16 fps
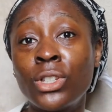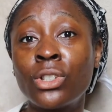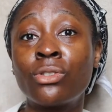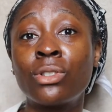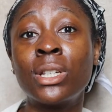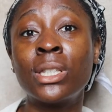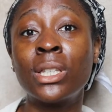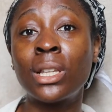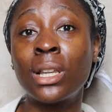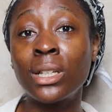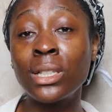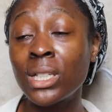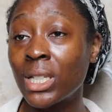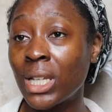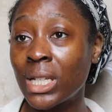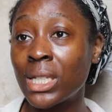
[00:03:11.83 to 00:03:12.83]
degrees in
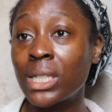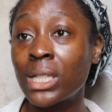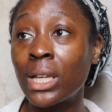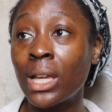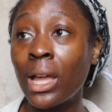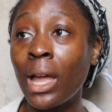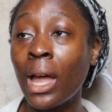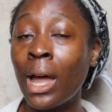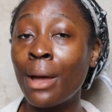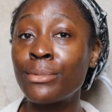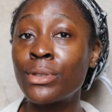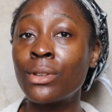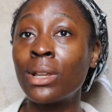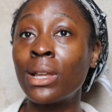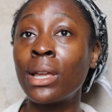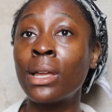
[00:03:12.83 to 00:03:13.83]
London yesterday,
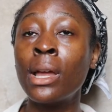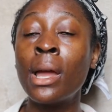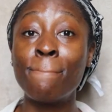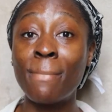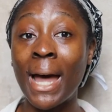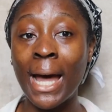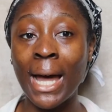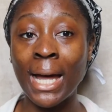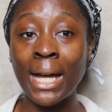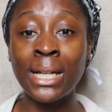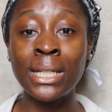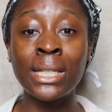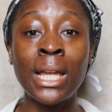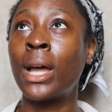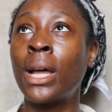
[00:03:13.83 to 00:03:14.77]
absolutely mad.